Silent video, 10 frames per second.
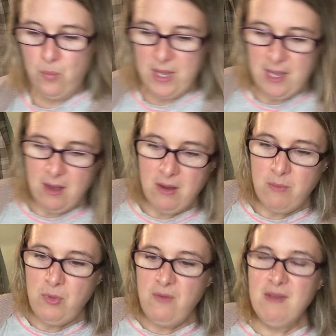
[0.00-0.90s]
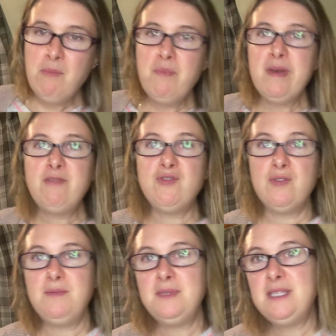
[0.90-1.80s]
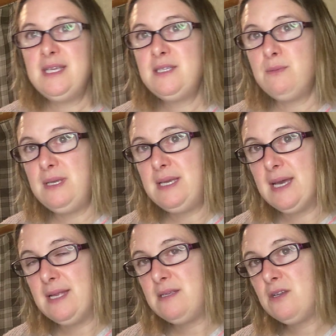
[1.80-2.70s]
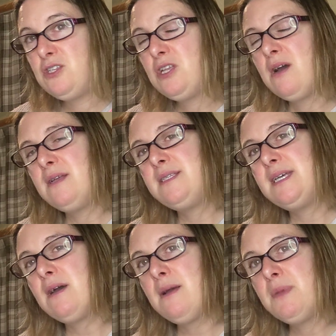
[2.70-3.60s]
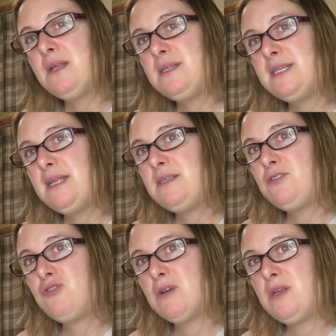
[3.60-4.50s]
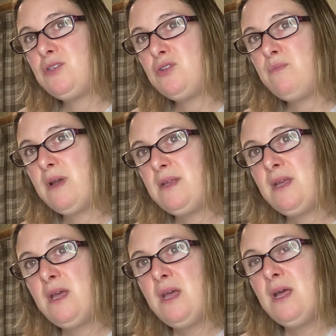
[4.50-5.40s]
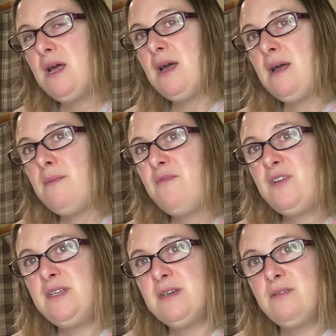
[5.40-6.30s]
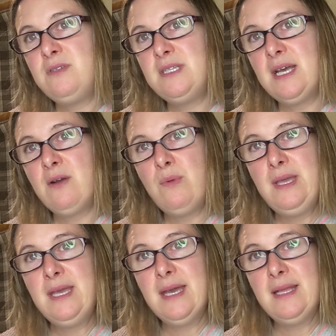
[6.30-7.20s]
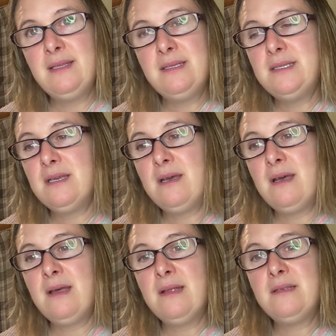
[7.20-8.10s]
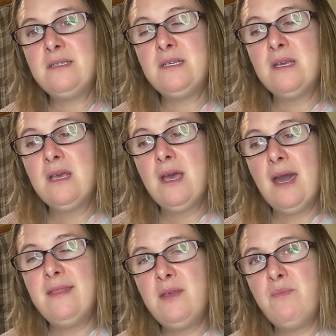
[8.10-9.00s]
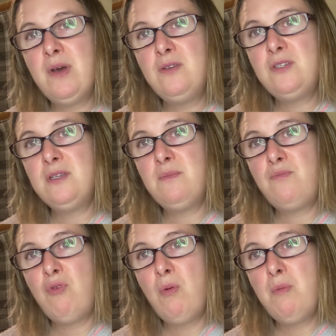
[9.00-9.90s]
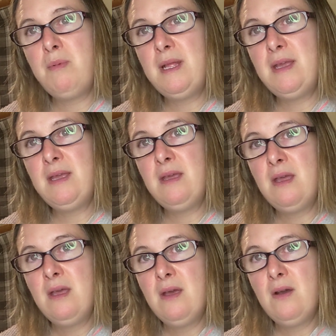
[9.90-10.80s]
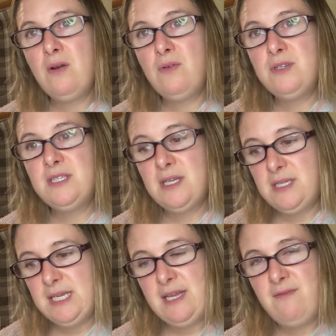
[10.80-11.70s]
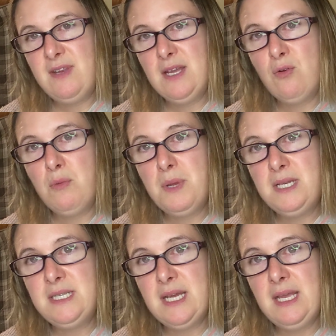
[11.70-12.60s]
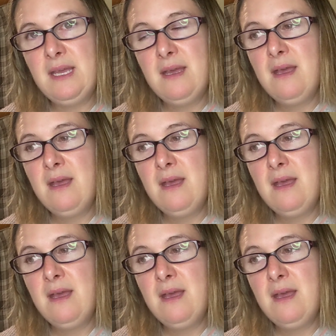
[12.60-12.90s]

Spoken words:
We are moving bedrooms this weekend. I'm going to tend to try and do my videos at weekends and then post them probably on a Sunday evening or a Monday.